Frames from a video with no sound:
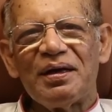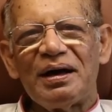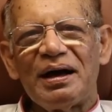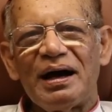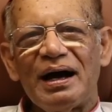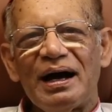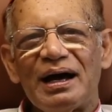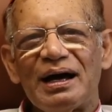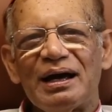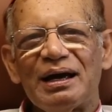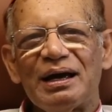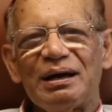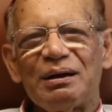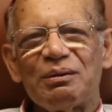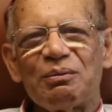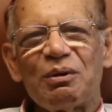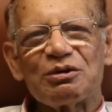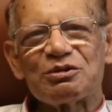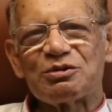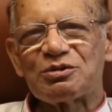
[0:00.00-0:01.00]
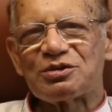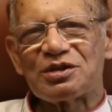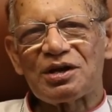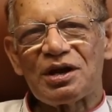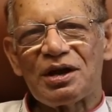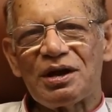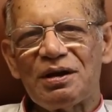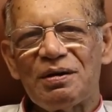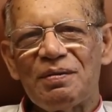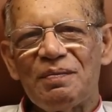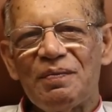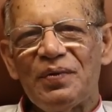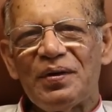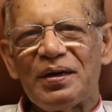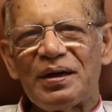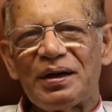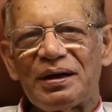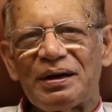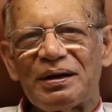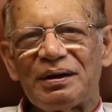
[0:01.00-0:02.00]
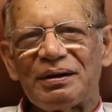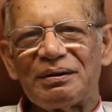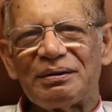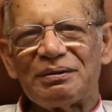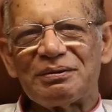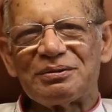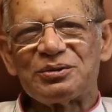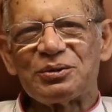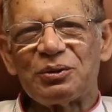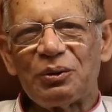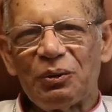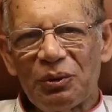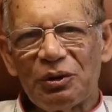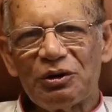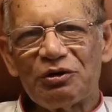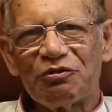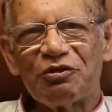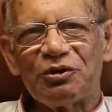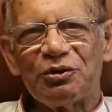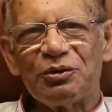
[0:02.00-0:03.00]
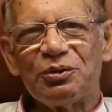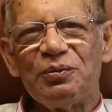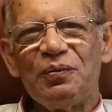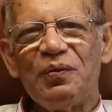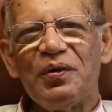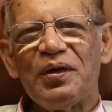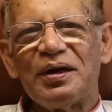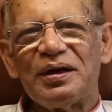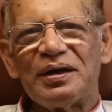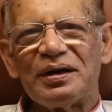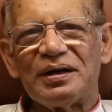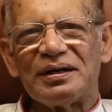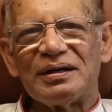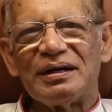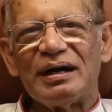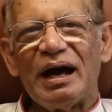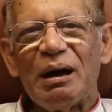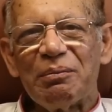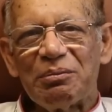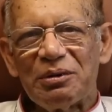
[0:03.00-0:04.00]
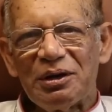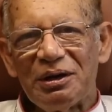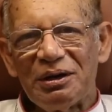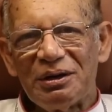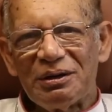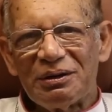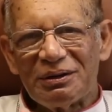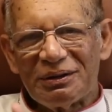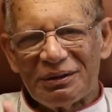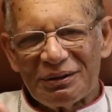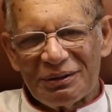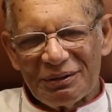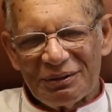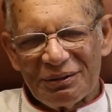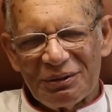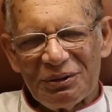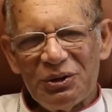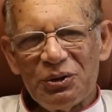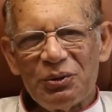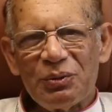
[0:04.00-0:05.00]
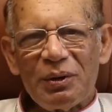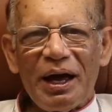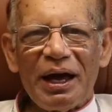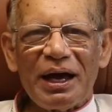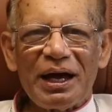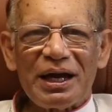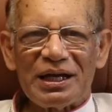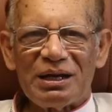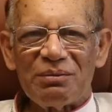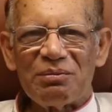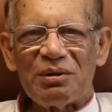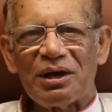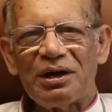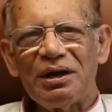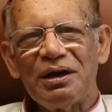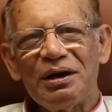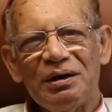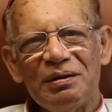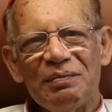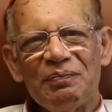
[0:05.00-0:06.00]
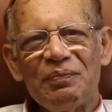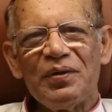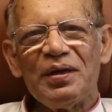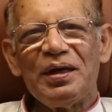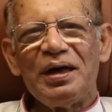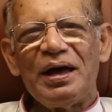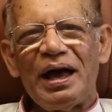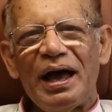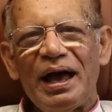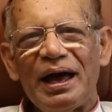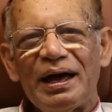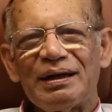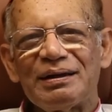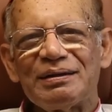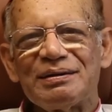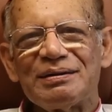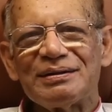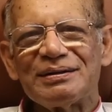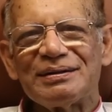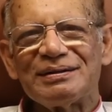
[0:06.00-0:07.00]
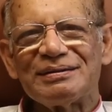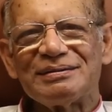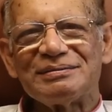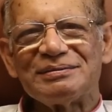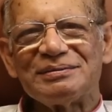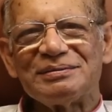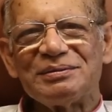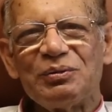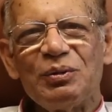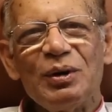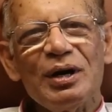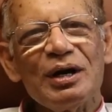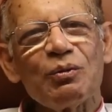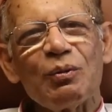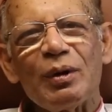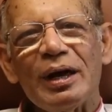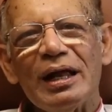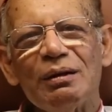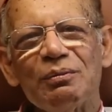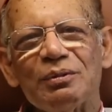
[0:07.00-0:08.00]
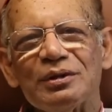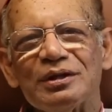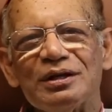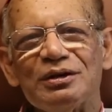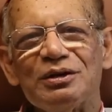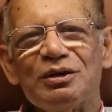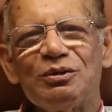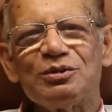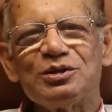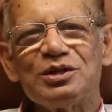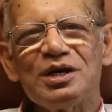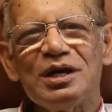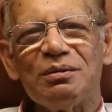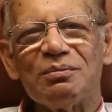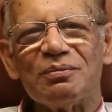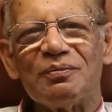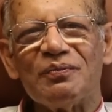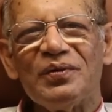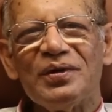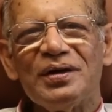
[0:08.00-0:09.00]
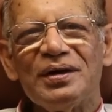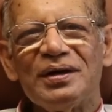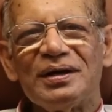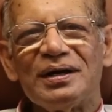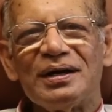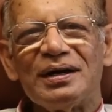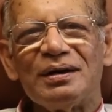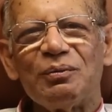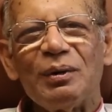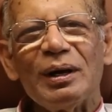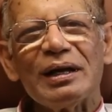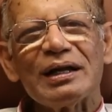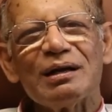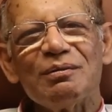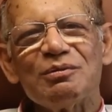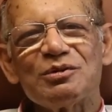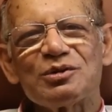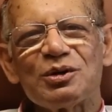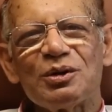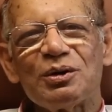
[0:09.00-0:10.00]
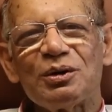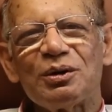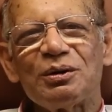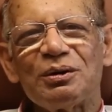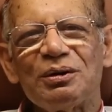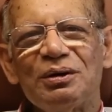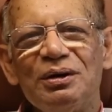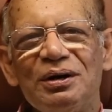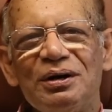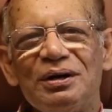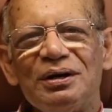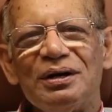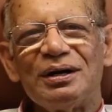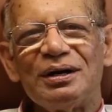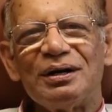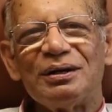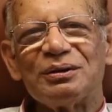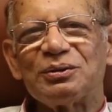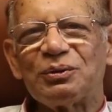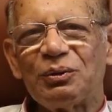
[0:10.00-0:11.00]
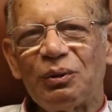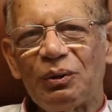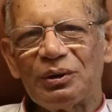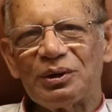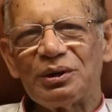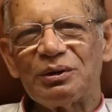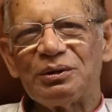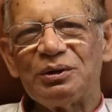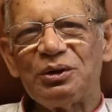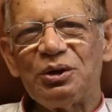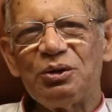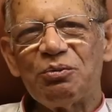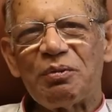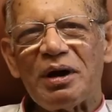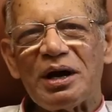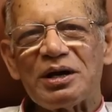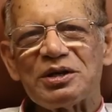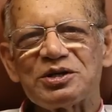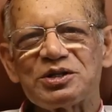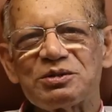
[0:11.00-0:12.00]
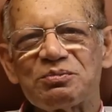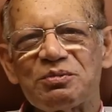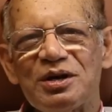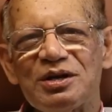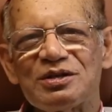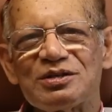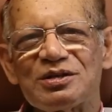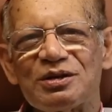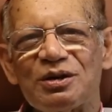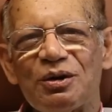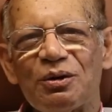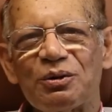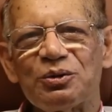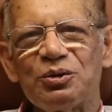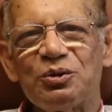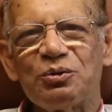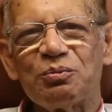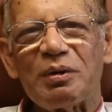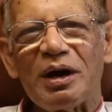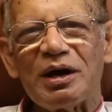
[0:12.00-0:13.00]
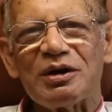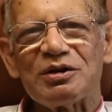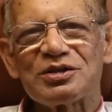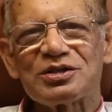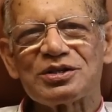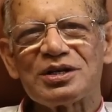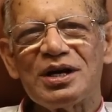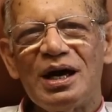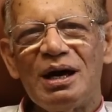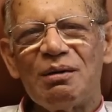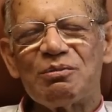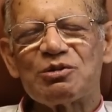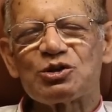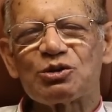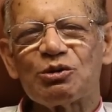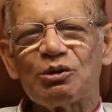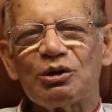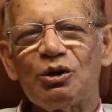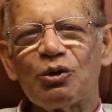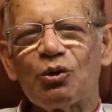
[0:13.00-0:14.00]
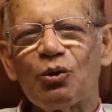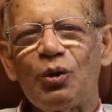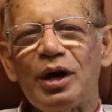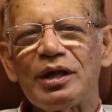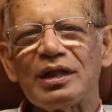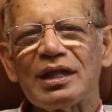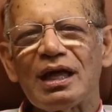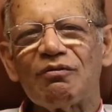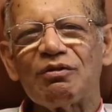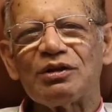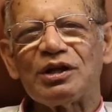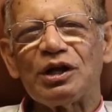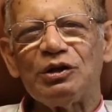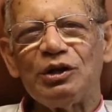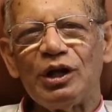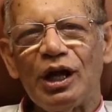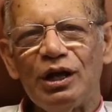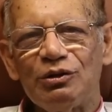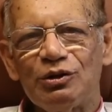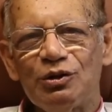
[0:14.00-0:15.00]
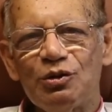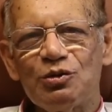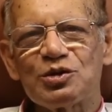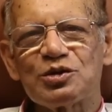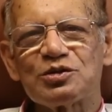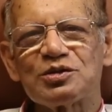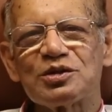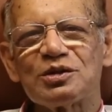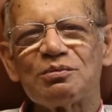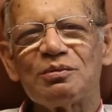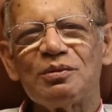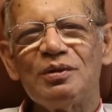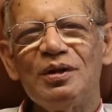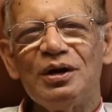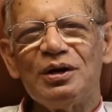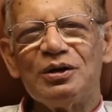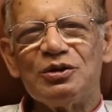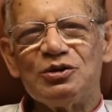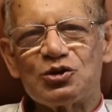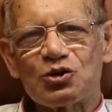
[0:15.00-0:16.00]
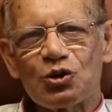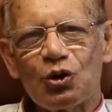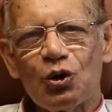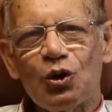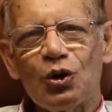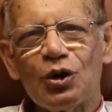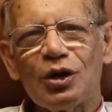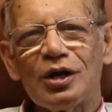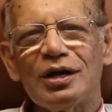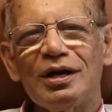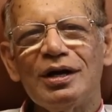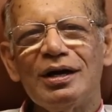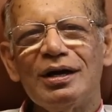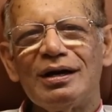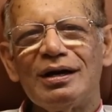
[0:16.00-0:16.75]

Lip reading: I want to say to all of you, a happy new academic year, and work well with the new team. Welcome to your to all the new parish priests in your new parish. I'm sure you're going there with enthusiasm, joy,